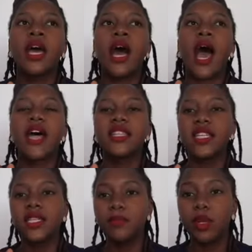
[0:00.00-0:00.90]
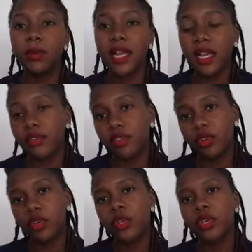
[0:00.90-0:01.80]
At the diploma
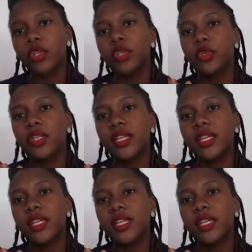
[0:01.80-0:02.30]
level, you'll